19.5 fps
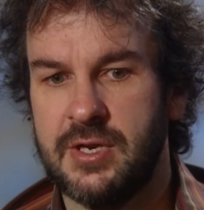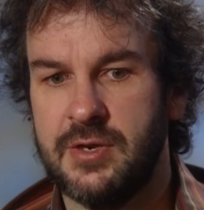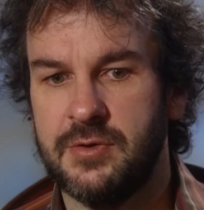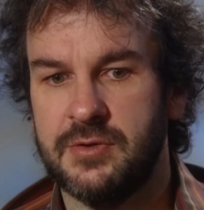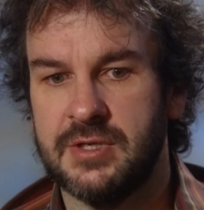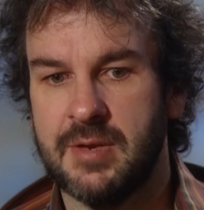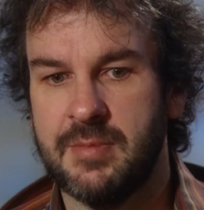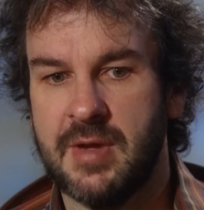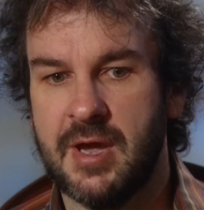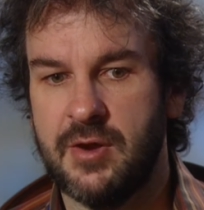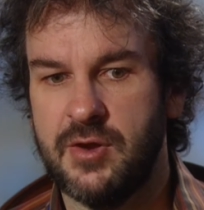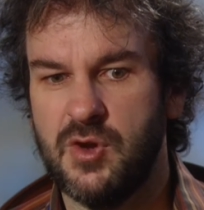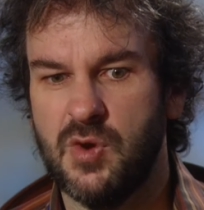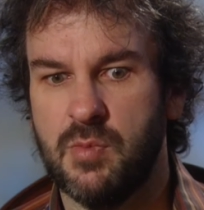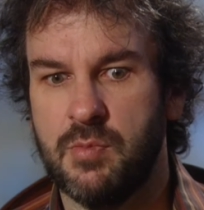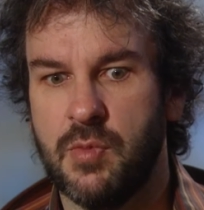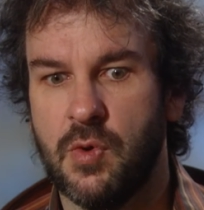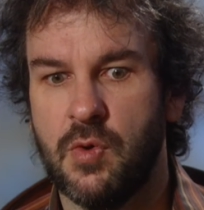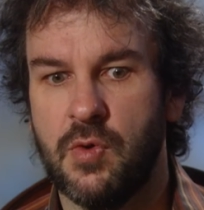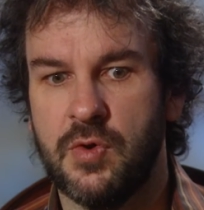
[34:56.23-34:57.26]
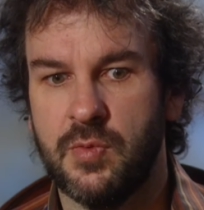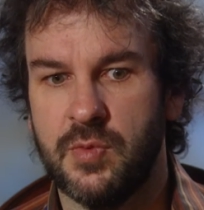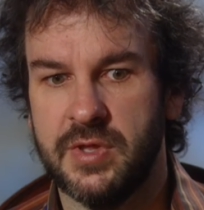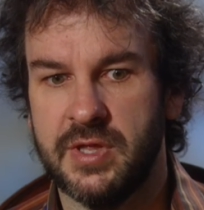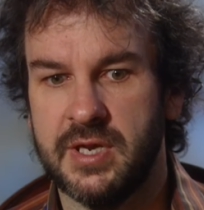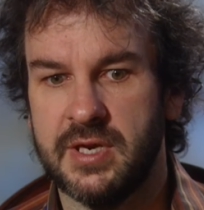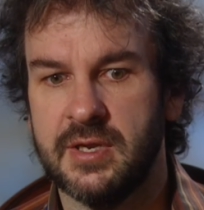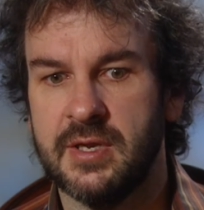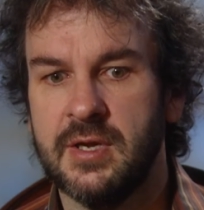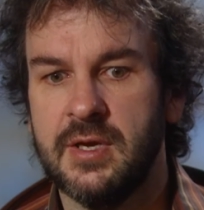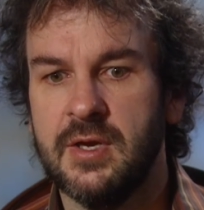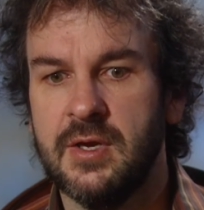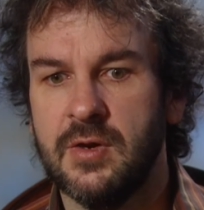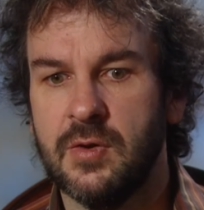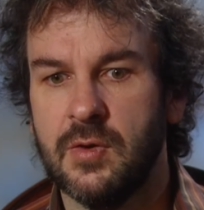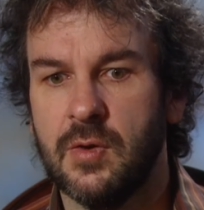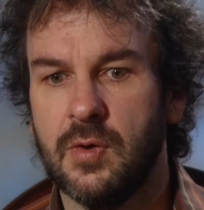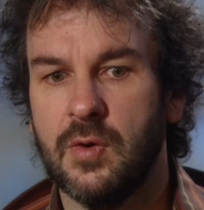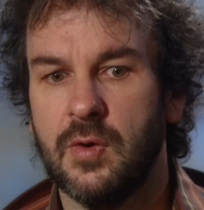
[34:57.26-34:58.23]
You somehow you're born with it,
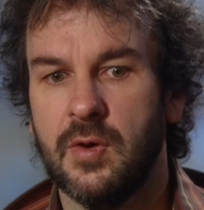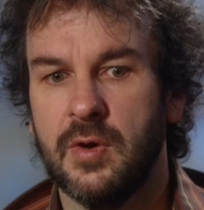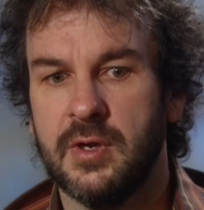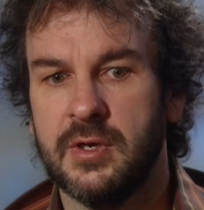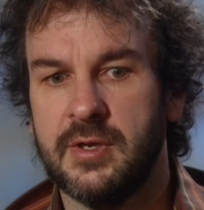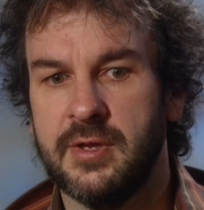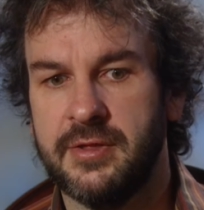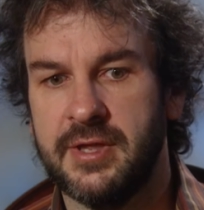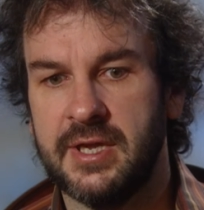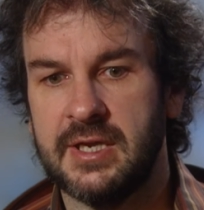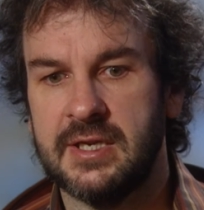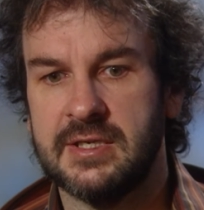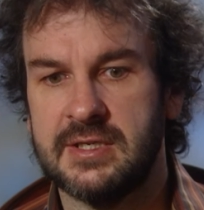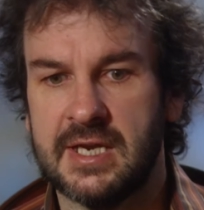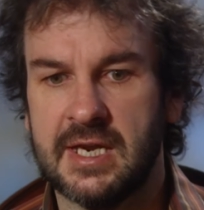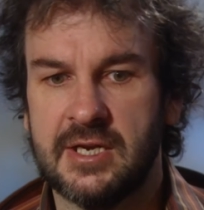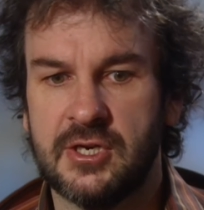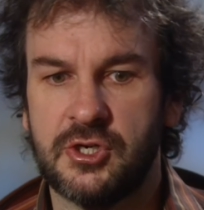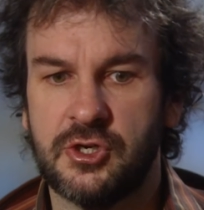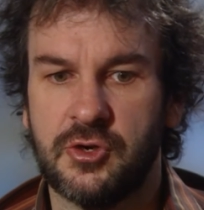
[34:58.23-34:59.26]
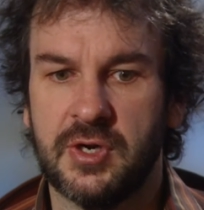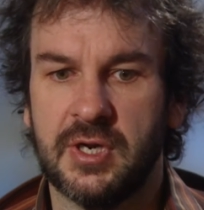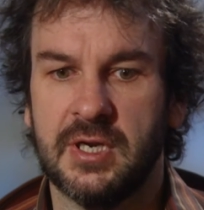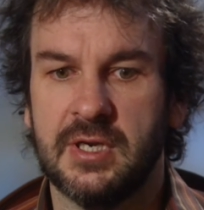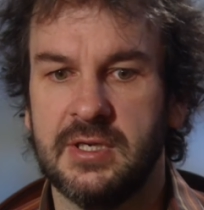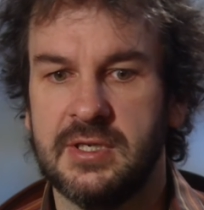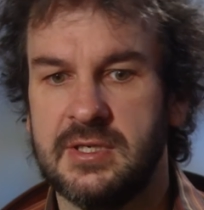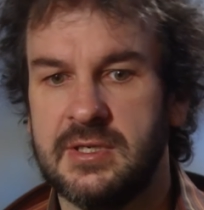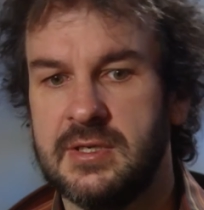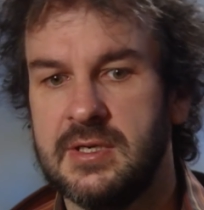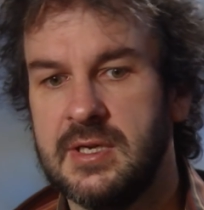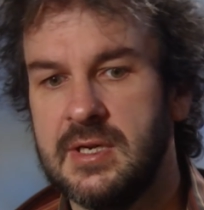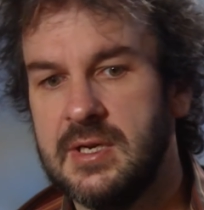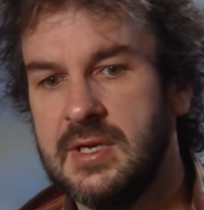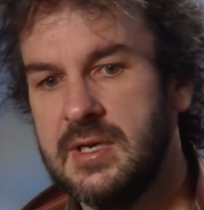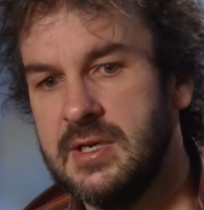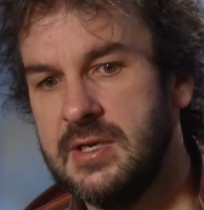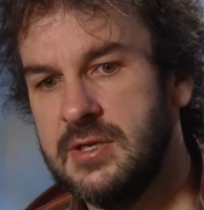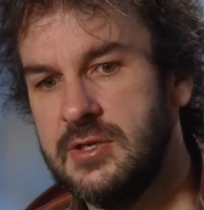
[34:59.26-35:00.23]
or things get triggered
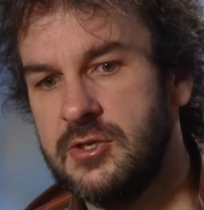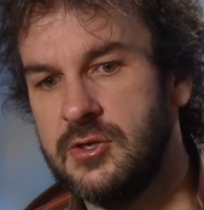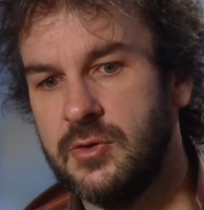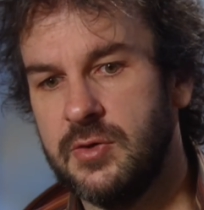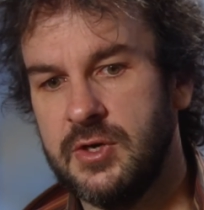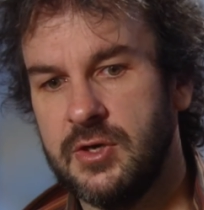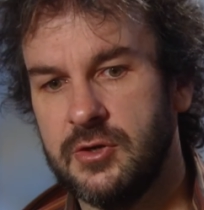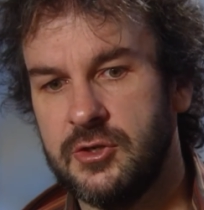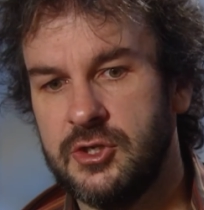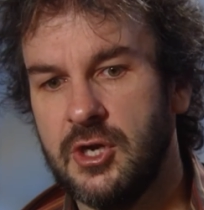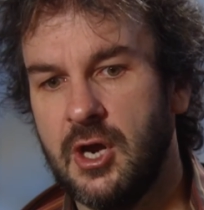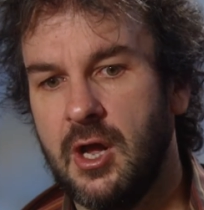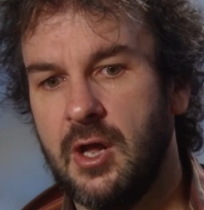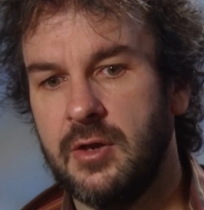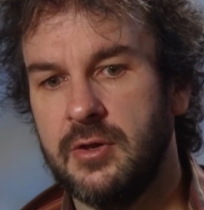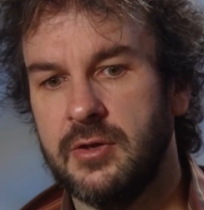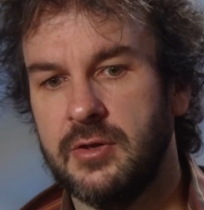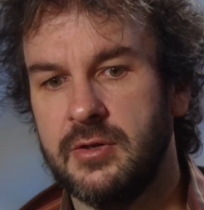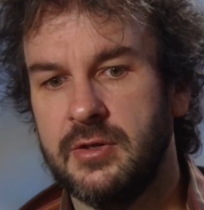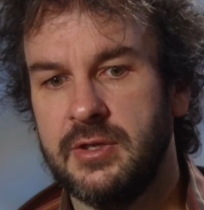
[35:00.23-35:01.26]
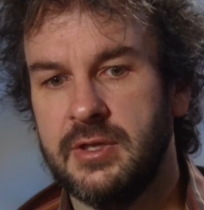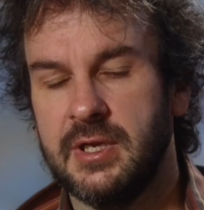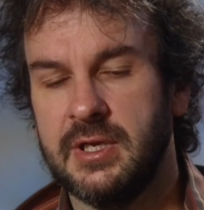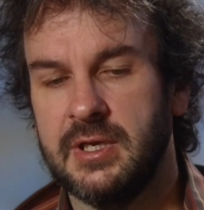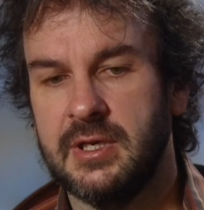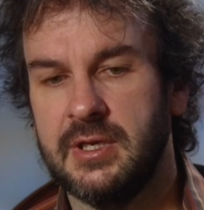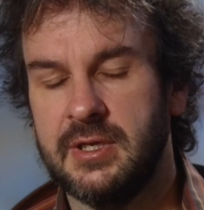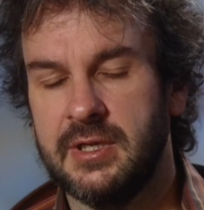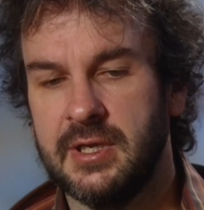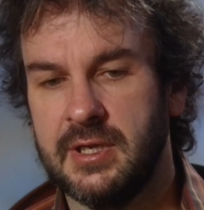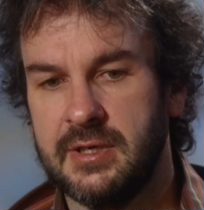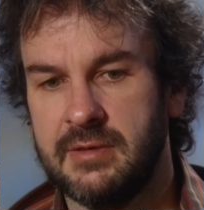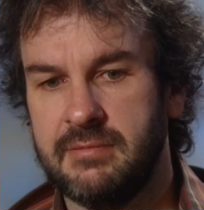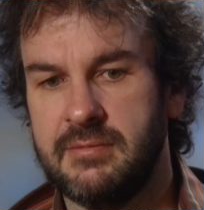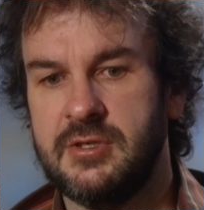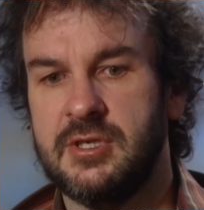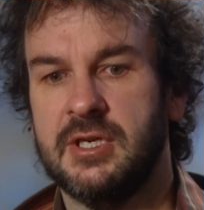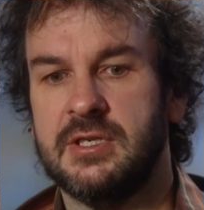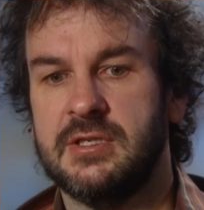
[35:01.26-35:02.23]
during your childhood
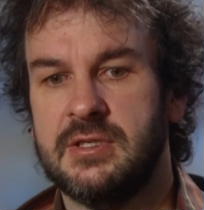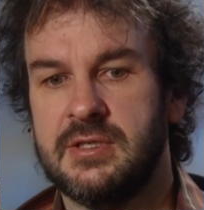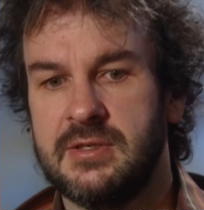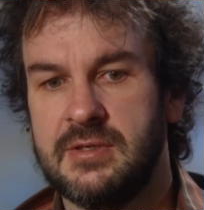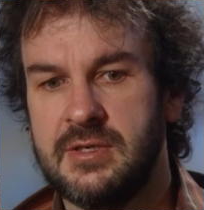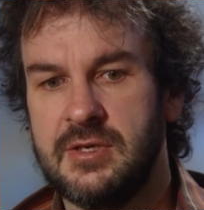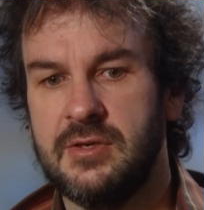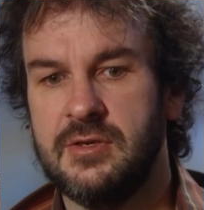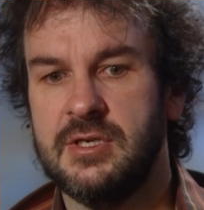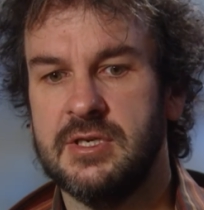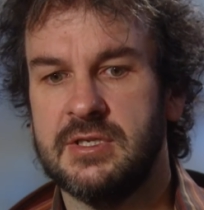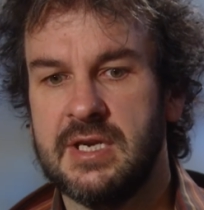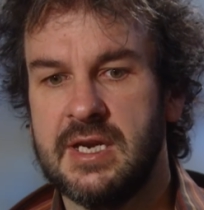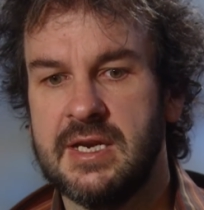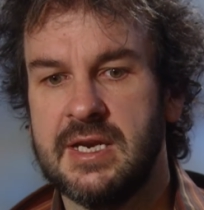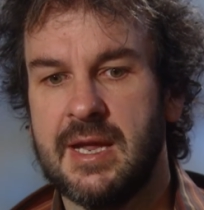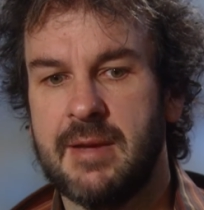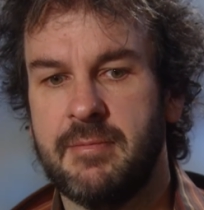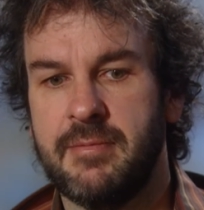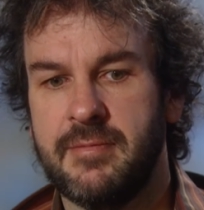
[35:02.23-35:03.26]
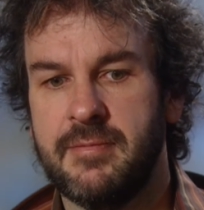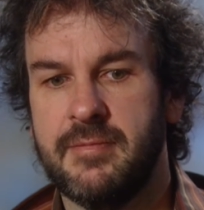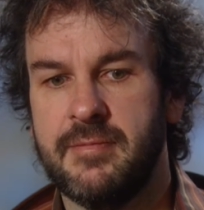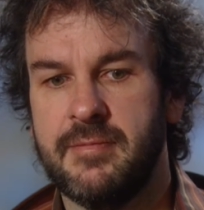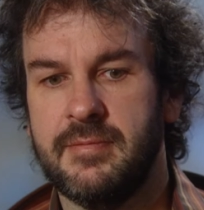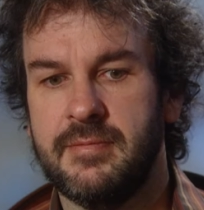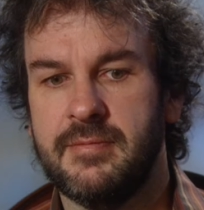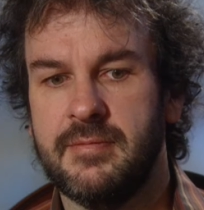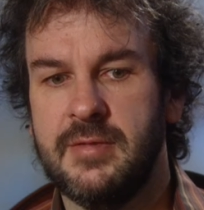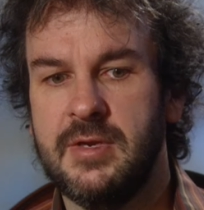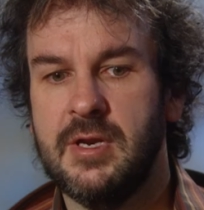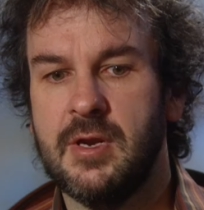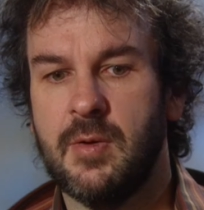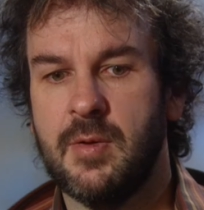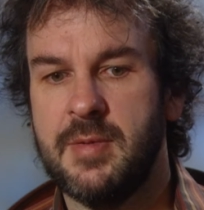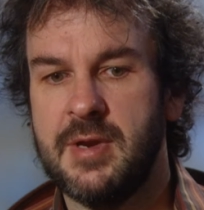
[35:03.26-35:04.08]
that just you just end up, you know.